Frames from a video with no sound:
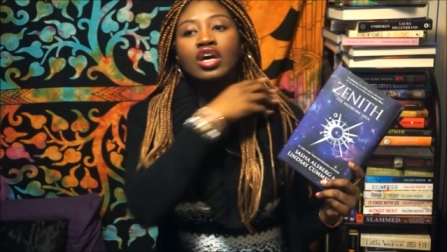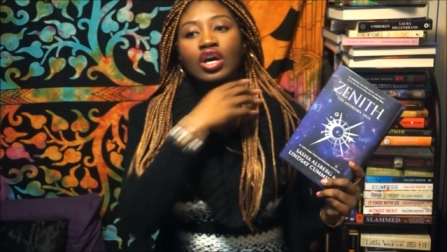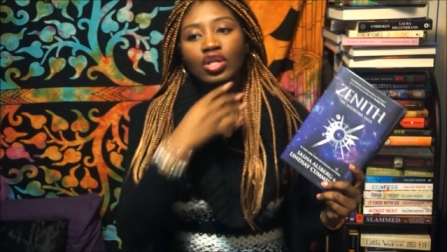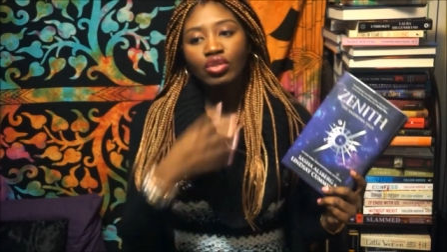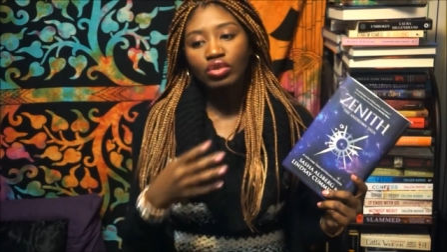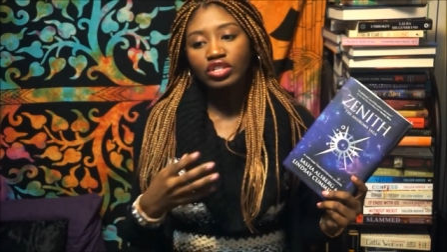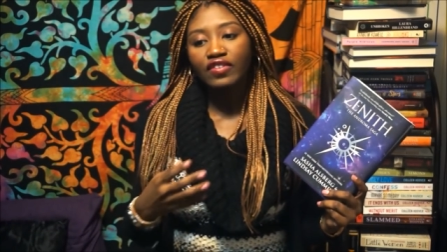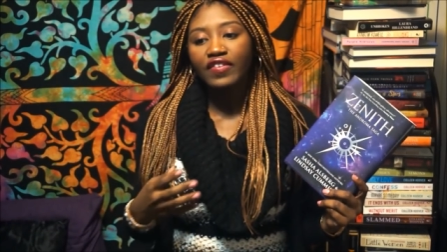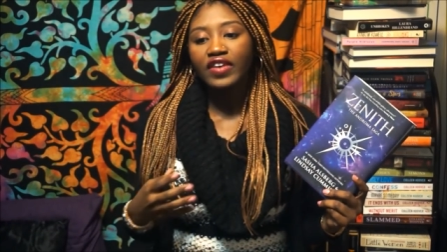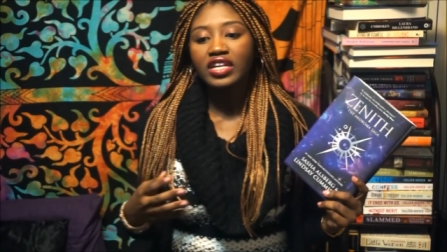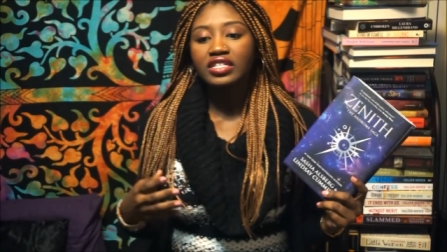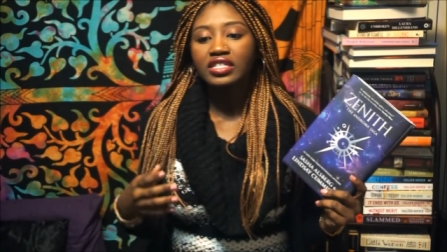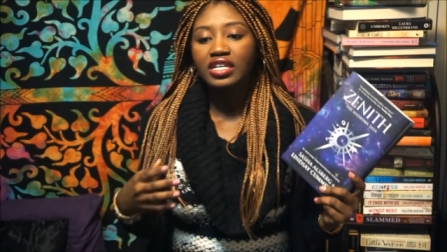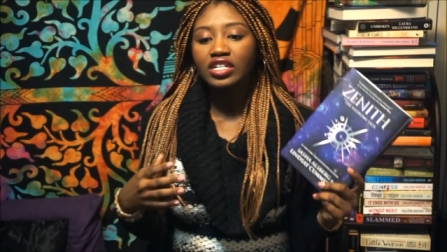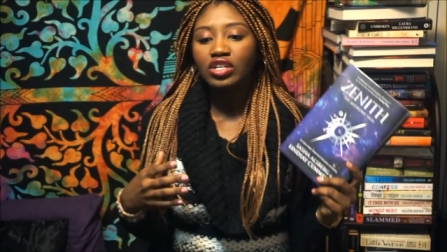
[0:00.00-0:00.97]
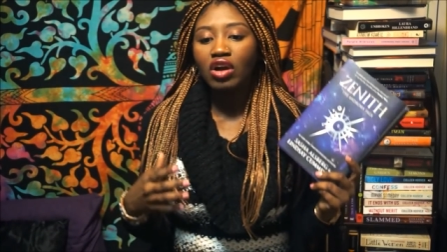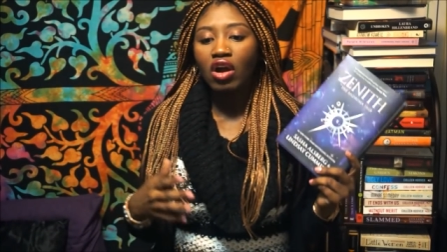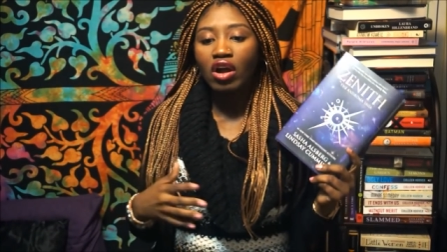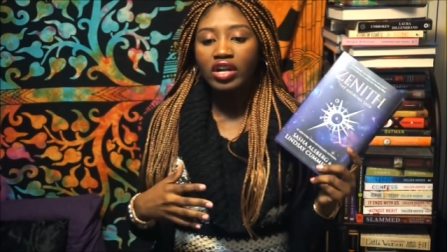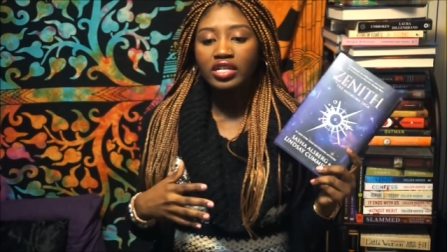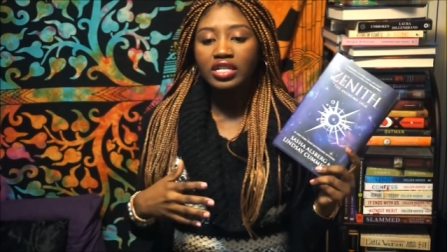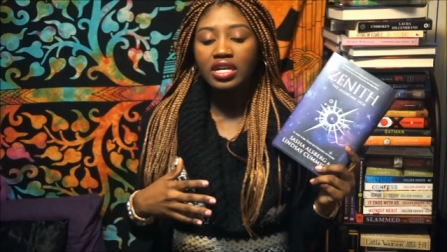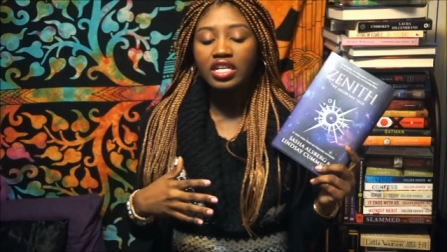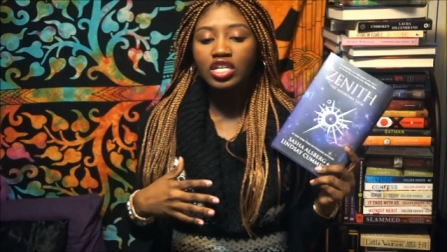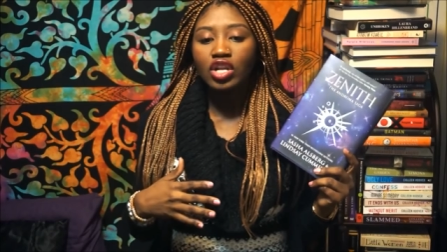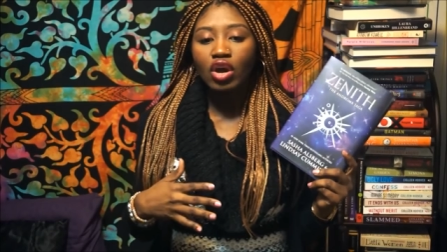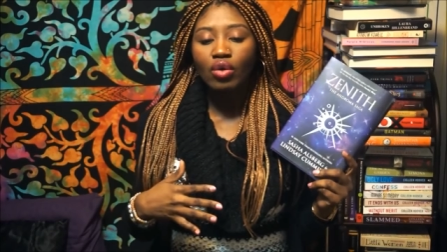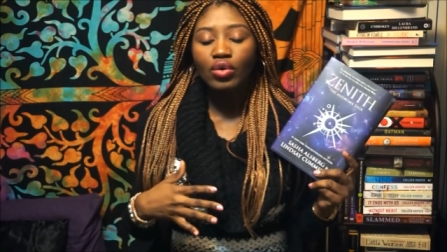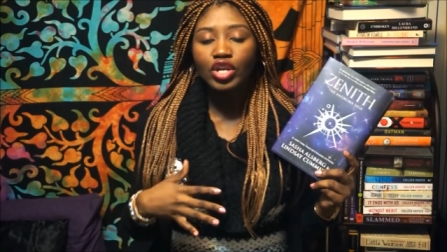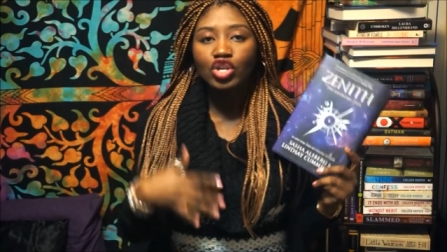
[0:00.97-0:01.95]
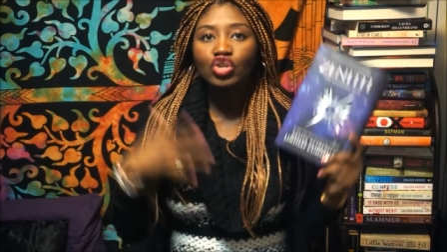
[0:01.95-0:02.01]
those of us that aren't, you know,
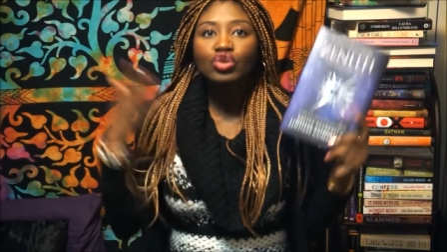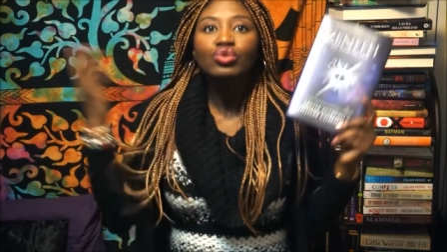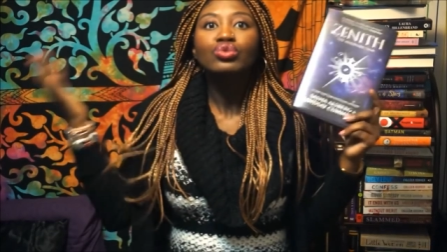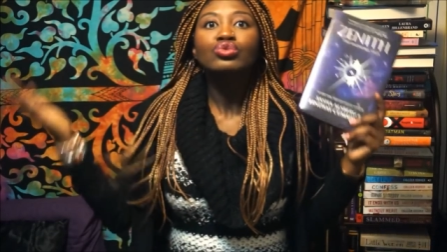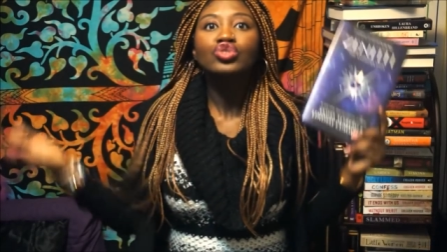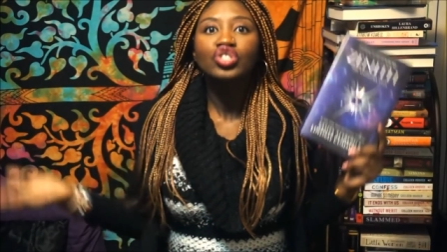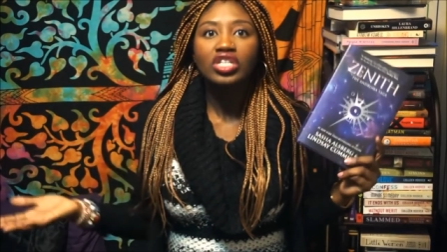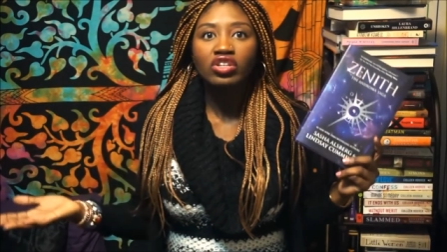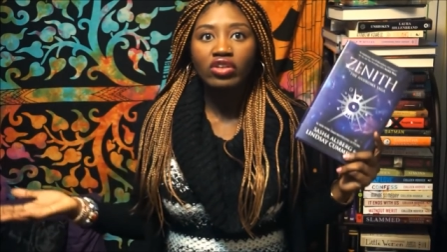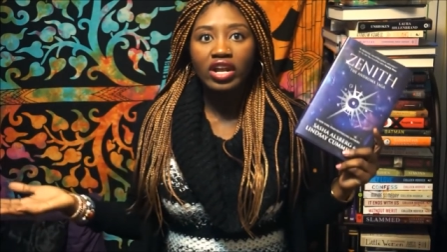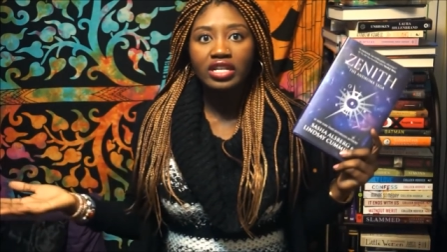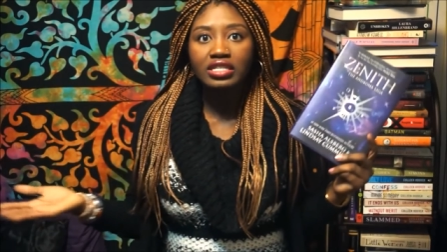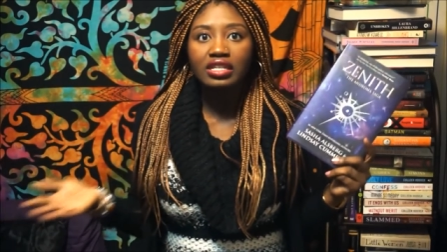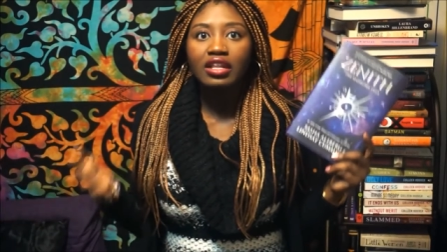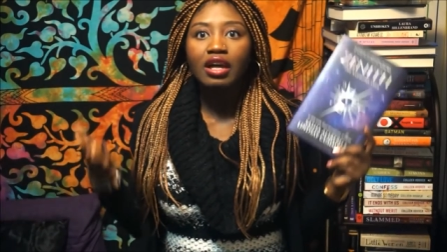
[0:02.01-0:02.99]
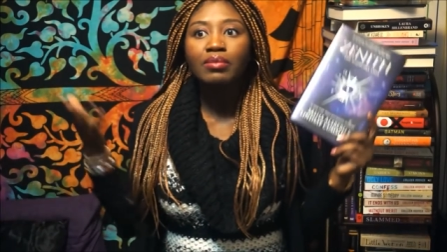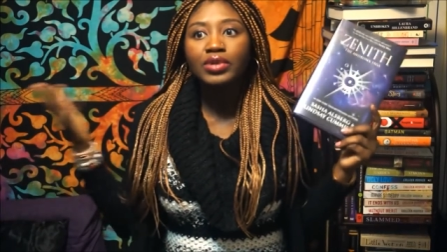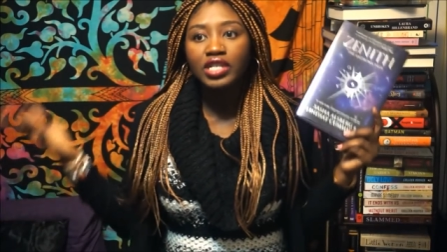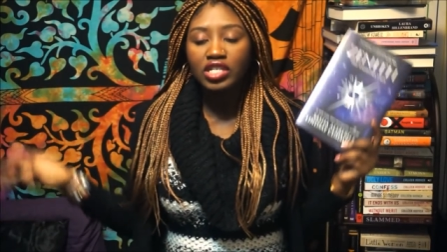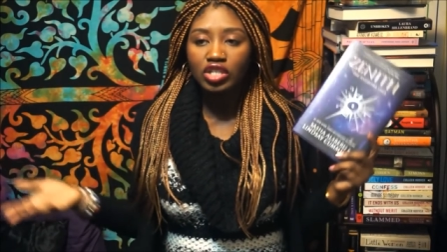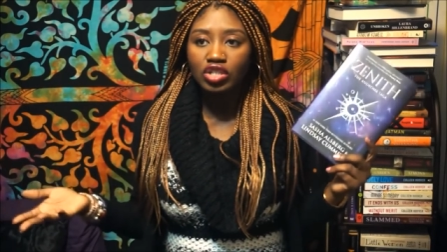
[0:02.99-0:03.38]
huge internet celebrities,